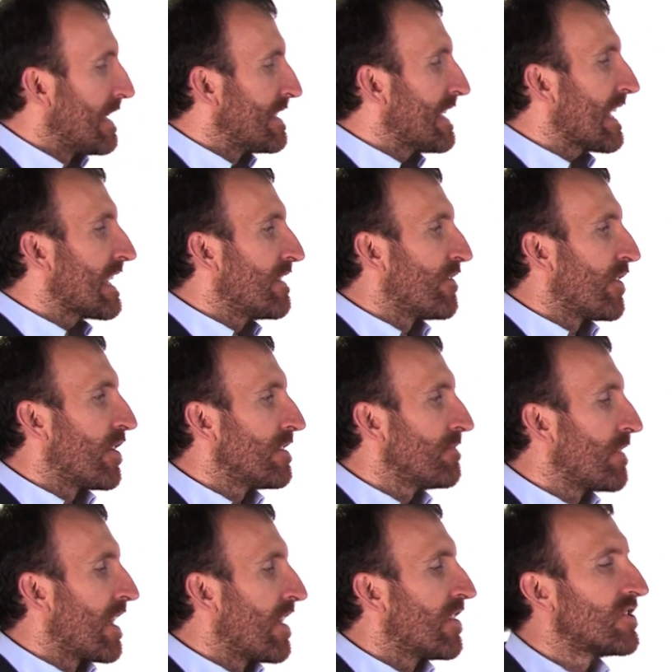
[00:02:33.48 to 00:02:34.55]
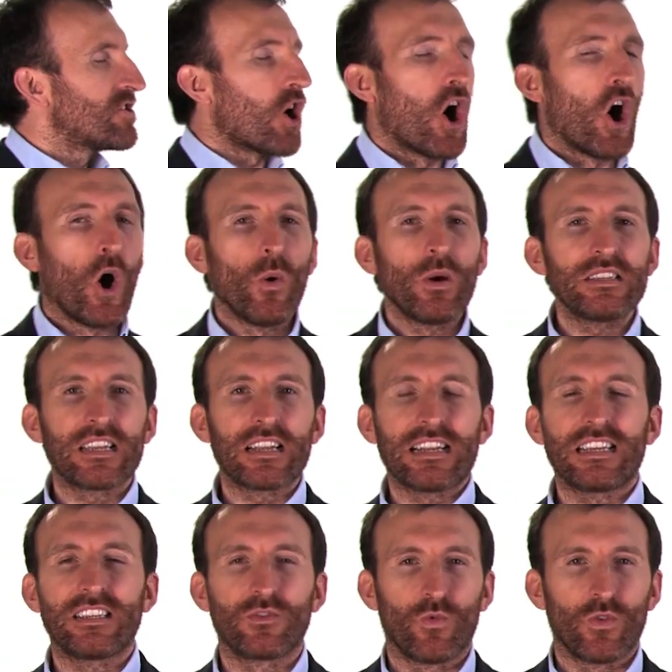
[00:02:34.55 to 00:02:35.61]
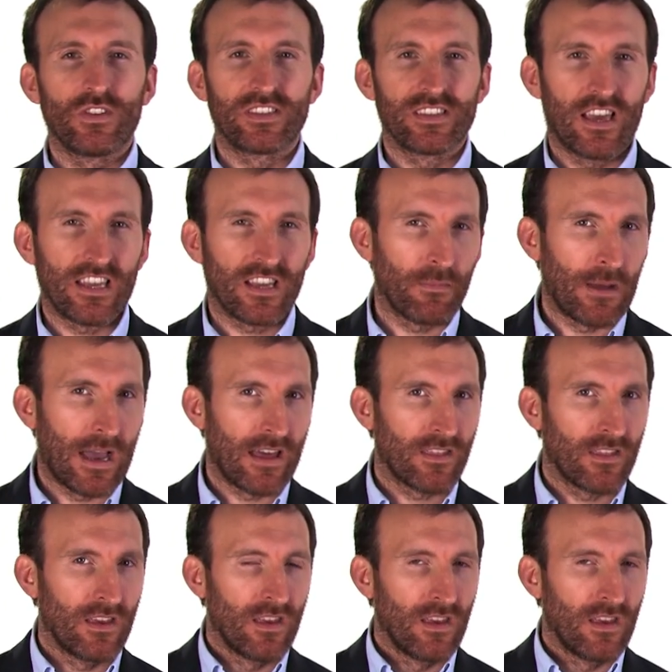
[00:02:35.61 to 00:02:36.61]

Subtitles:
Second of all, there's always at least one psychopath.